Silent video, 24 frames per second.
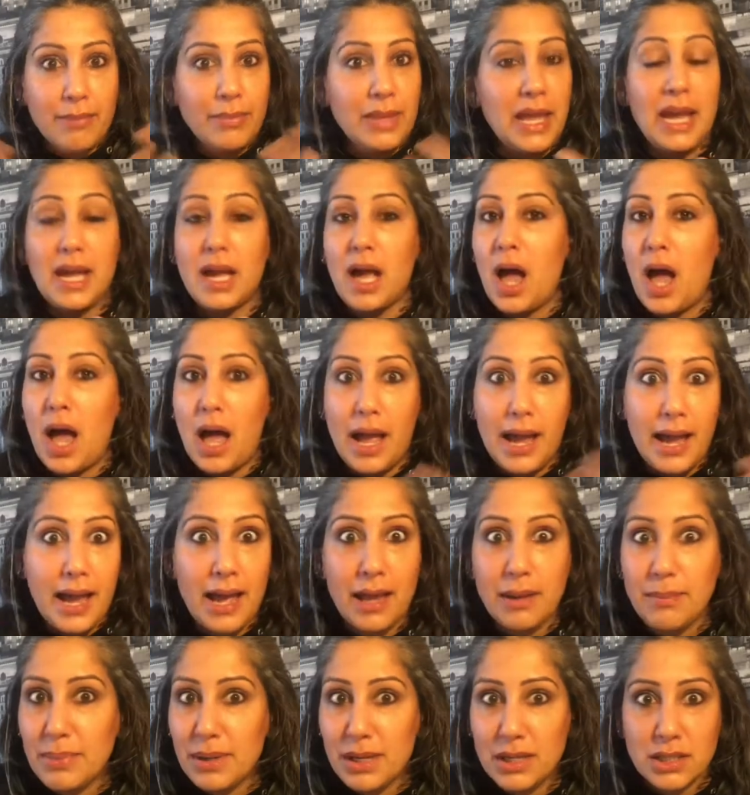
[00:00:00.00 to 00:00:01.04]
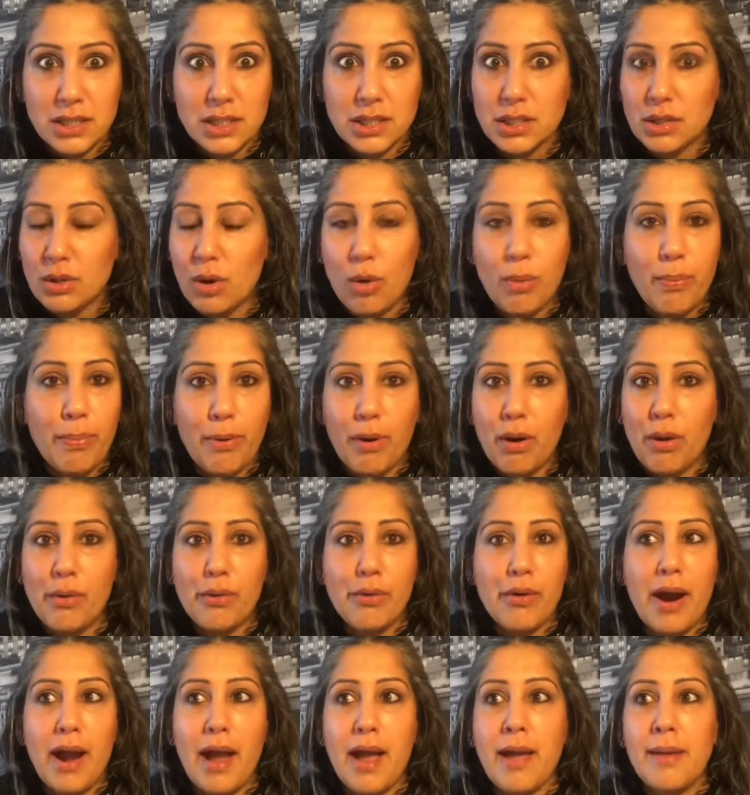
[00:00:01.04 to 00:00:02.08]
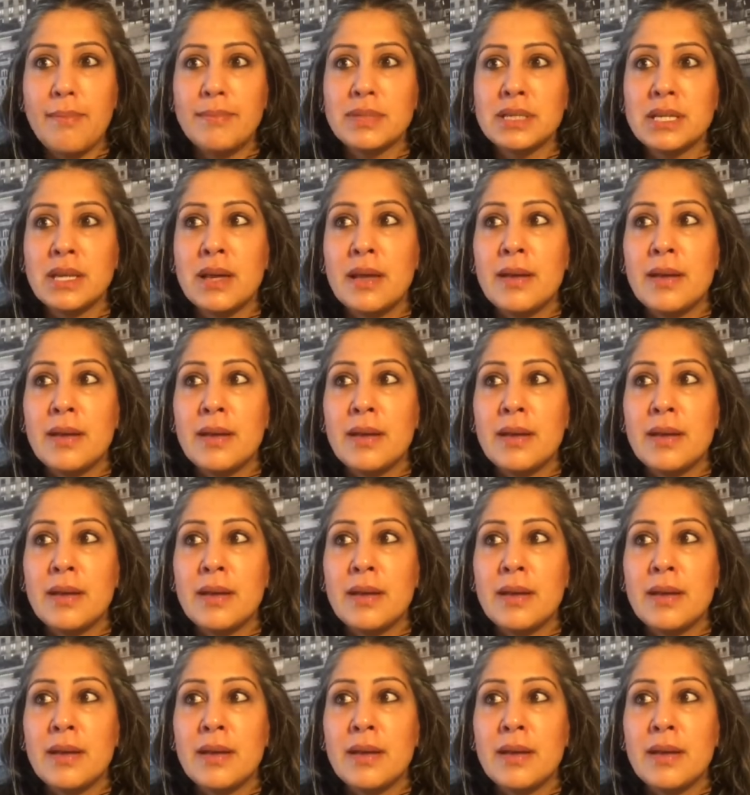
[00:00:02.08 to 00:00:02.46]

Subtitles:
like I had been so programmed.